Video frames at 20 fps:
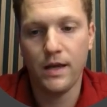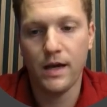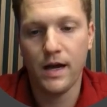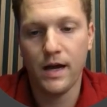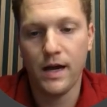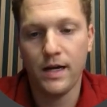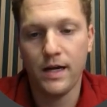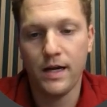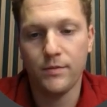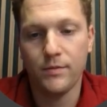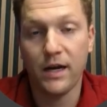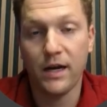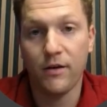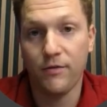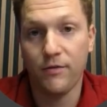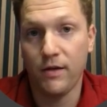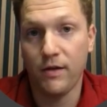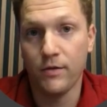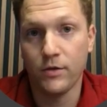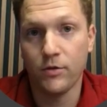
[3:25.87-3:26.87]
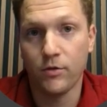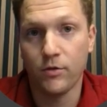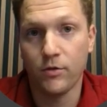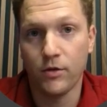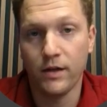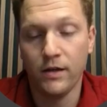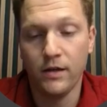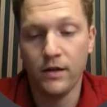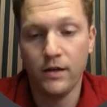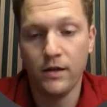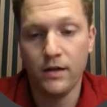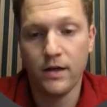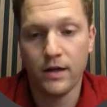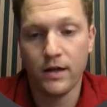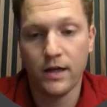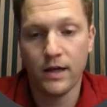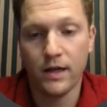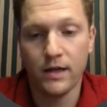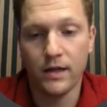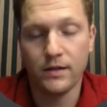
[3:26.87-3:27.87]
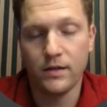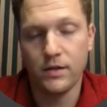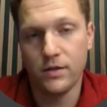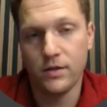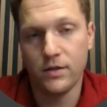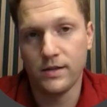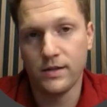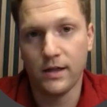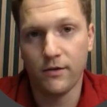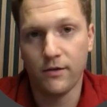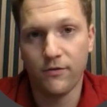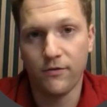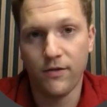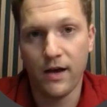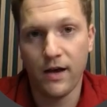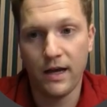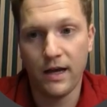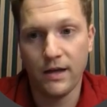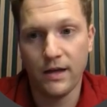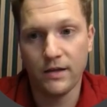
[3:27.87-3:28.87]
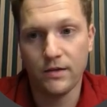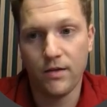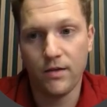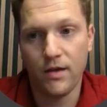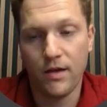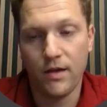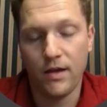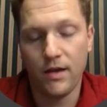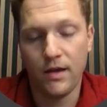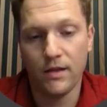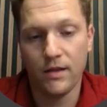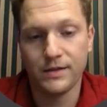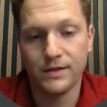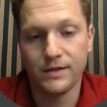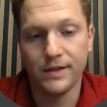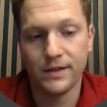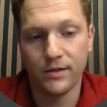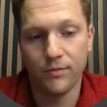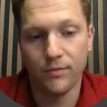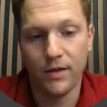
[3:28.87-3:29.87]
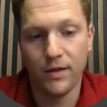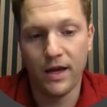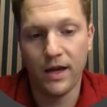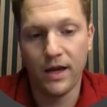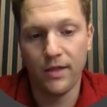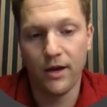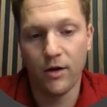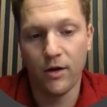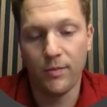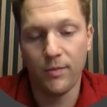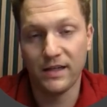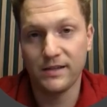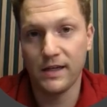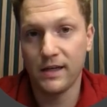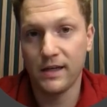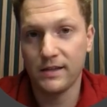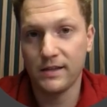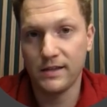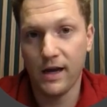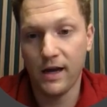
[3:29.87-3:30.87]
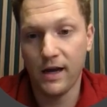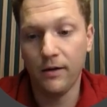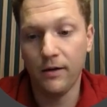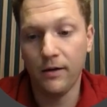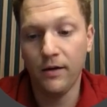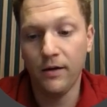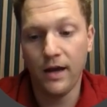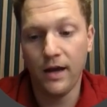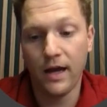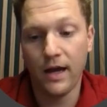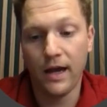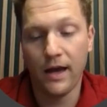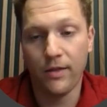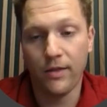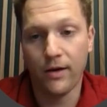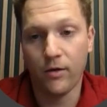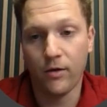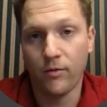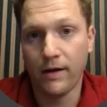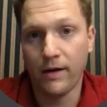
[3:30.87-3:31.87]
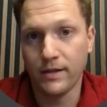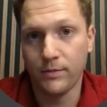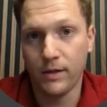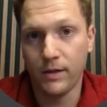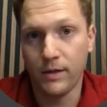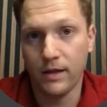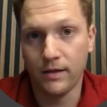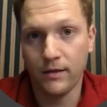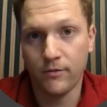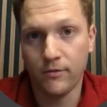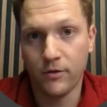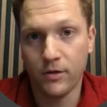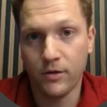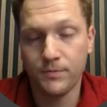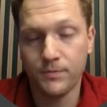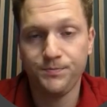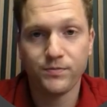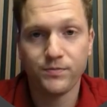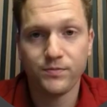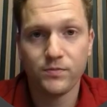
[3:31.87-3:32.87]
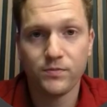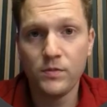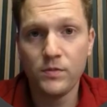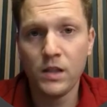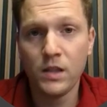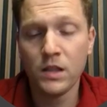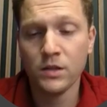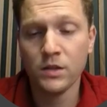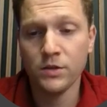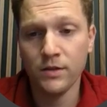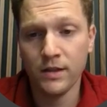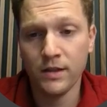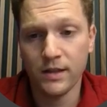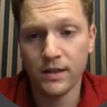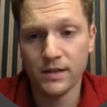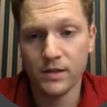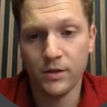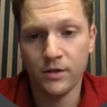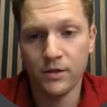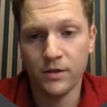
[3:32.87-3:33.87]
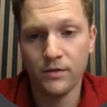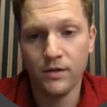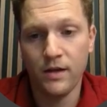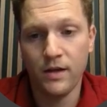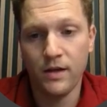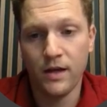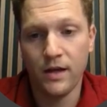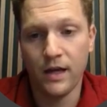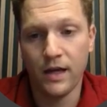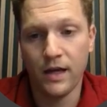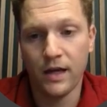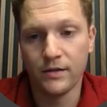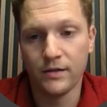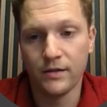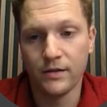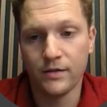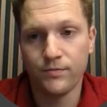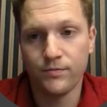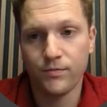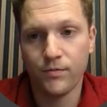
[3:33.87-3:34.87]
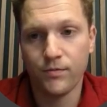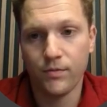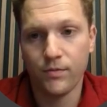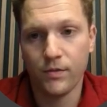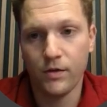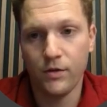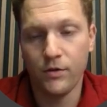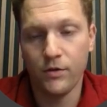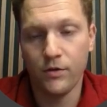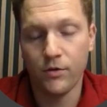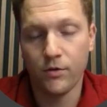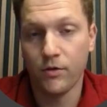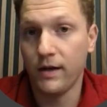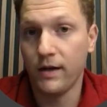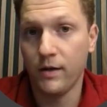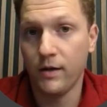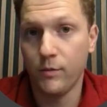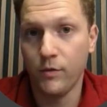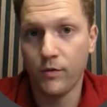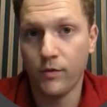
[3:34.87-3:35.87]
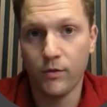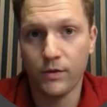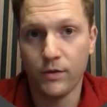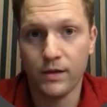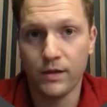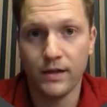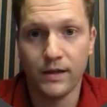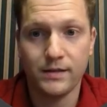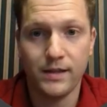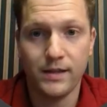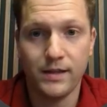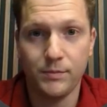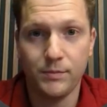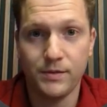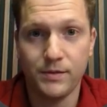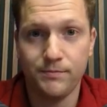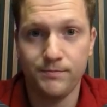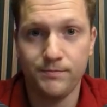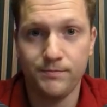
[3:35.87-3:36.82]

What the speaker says: items out of inventory, kind of to signify in the system that they are being set aside and they are ready to be delivered to the customer, and you are ready to move on with the next steps.